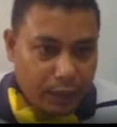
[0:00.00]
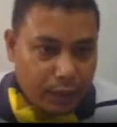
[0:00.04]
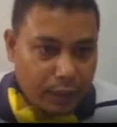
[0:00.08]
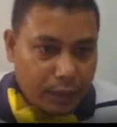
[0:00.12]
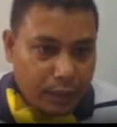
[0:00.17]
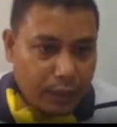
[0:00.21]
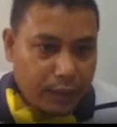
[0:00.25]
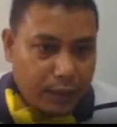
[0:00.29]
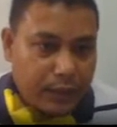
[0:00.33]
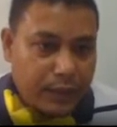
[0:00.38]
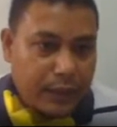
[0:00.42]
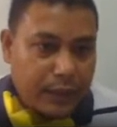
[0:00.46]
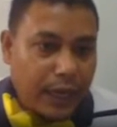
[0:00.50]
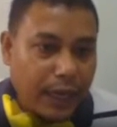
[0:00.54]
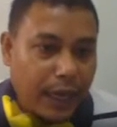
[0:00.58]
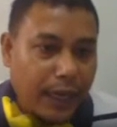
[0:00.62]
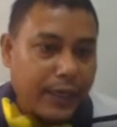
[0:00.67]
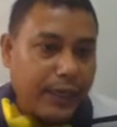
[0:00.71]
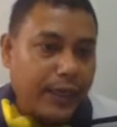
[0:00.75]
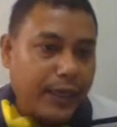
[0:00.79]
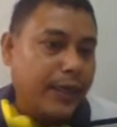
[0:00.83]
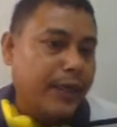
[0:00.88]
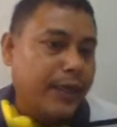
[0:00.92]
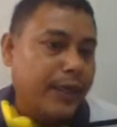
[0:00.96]

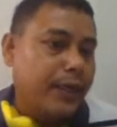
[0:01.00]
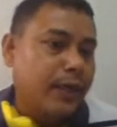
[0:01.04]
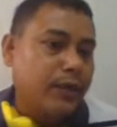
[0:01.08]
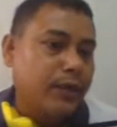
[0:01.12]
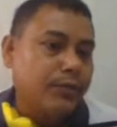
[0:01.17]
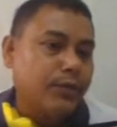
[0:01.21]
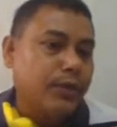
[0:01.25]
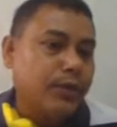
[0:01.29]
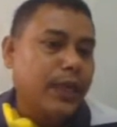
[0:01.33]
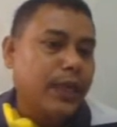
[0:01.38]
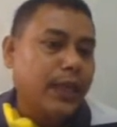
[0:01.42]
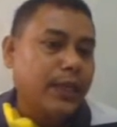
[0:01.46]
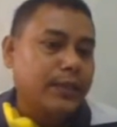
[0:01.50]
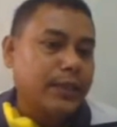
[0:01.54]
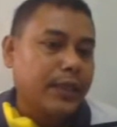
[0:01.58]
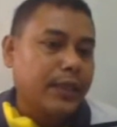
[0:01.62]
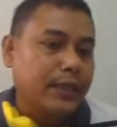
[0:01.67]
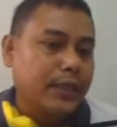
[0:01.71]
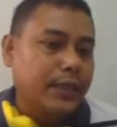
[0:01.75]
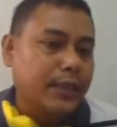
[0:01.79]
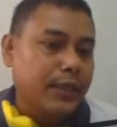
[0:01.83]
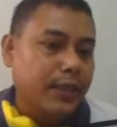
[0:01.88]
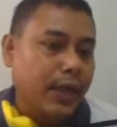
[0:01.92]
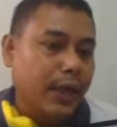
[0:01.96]
PARTIAL. We'll
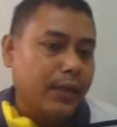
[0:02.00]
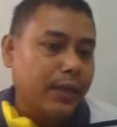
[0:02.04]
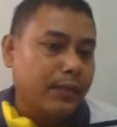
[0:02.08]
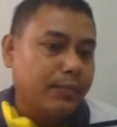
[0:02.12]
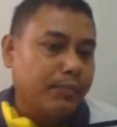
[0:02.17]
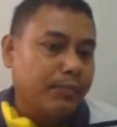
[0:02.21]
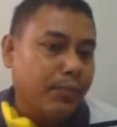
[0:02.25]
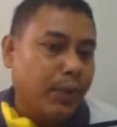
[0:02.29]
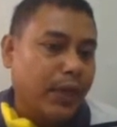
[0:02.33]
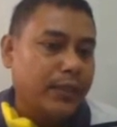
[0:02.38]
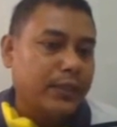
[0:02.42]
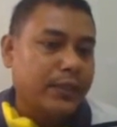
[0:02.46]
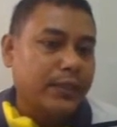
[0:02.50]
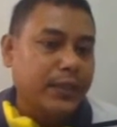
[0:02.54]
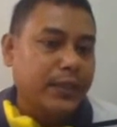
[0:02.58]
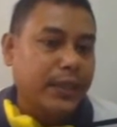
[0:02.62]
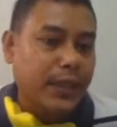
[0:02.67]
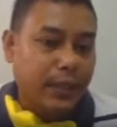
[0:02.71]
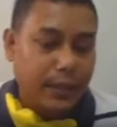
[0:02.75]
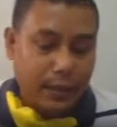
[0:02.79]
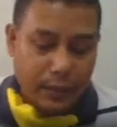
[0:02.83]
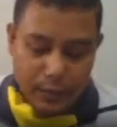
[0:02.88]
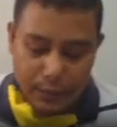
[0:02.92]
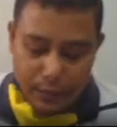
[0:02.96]
exactly write
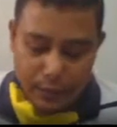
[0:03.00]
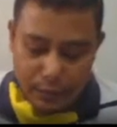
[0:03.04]
partial.